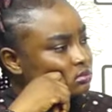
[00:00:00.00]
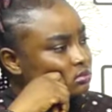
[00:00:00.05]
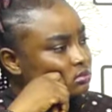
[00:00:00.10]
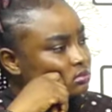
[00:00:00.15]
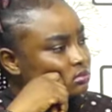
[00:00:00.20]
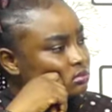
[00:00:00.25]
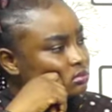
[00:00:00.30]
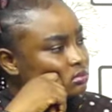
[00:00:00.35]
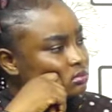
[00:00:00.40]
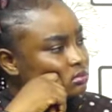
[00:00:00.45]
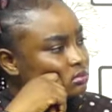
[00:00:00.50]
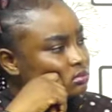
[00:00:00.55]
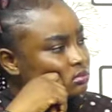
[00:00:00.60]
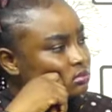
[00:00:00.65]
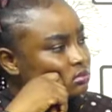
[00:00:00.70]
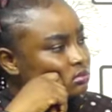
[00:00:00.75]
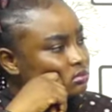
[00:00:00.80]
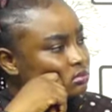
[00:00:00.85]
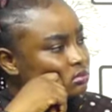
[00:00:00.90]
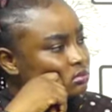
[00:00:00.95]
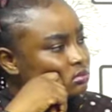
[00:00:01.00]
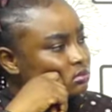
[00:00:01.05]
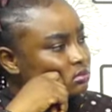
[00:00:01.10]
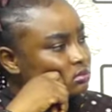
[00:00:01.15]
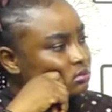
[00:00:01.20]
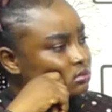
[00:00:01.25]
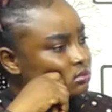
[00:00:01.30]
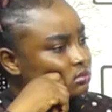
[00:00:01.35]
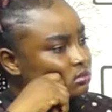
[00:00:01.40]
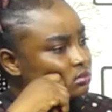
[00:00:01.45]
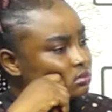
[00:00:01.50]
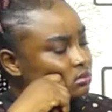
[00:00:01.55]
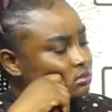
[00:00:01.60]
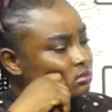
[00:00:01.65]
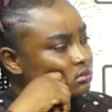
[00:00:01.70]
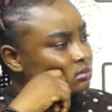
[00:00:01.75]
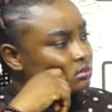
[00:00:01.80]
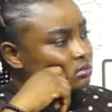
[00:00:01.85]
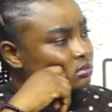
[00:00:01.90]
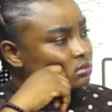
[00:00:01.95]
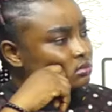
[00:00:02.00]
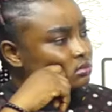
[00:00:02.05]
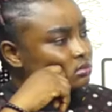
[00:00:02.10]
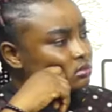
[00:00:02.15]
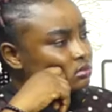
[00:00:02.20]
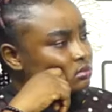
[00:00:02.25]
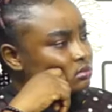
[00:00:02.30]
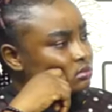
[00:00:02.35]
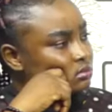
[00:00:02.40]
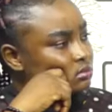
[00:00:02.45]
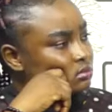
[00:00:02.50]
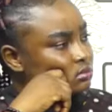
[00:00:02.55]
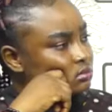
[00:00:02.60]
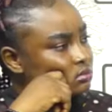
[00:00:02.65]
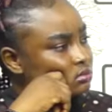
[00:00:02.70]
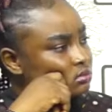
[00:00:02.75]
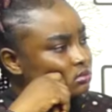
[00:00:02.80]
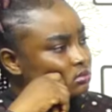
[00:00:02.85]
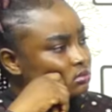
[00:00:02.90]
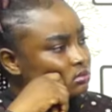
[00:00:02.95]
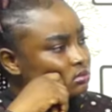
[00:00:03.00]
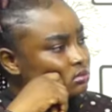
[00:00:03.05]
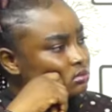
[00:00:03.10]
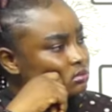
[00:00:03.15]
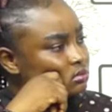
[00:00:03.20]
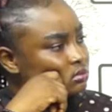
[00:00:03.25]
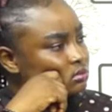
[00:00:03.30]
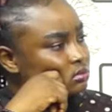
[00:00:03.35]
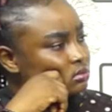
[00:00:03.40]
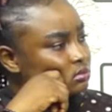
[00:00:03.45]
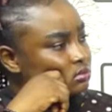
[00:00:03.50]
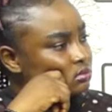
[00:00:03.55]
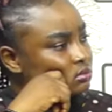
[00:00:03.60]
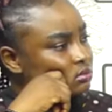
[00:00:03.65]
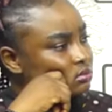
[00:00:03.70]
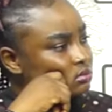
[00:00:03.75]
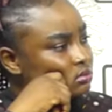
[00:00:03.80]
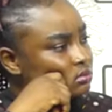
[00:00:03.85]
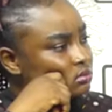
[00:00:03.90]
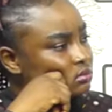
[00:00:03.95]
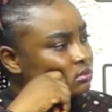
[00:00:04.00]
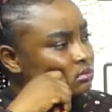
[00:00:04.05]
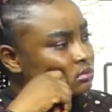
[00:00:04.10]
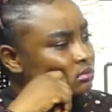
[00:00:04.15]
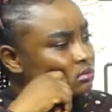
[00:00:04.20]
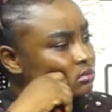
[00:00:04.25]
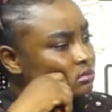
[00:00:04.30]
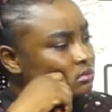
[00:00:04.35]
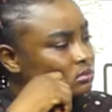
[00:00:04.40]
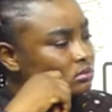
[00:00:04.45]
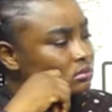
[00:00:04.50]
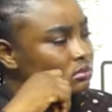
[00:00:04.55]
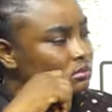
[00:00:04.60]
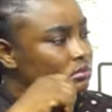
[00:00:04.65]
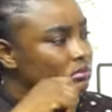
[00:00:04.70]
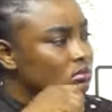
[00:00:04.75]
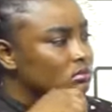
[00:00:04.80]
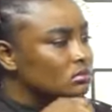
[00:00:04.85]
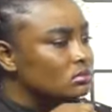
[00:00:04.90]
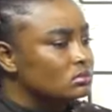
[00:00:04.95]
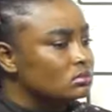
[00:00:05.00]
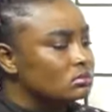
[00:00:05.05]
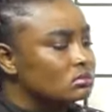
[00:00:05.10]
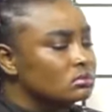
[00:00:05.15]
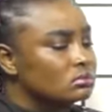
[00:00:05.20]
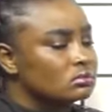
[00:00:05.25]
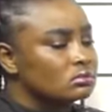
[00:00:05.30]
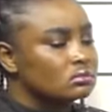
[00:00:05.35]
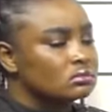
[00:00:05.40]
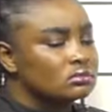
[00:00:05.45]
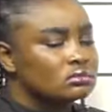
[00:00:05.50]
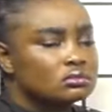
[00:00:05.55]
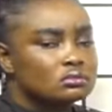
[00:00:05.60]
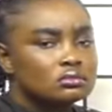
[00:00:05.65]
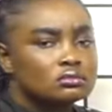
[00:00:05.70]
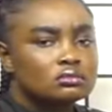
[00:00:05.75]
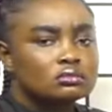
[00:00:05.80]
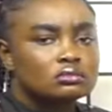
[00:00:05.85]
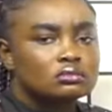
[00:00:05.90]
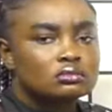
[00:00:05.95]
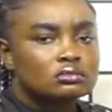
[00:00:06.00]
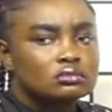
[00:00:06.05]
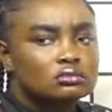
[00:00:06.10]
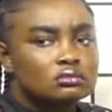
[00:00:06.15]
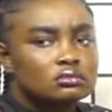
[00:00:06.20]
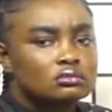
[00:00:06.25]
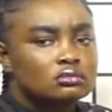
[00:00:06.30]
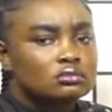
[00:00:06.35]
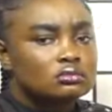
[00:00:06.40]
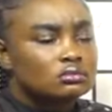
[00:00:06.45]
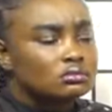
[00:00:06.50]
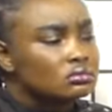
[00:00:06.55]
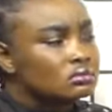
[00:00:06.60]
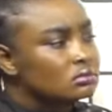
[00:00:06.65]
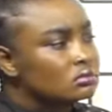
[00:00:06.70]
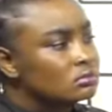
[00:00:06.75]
[no speech]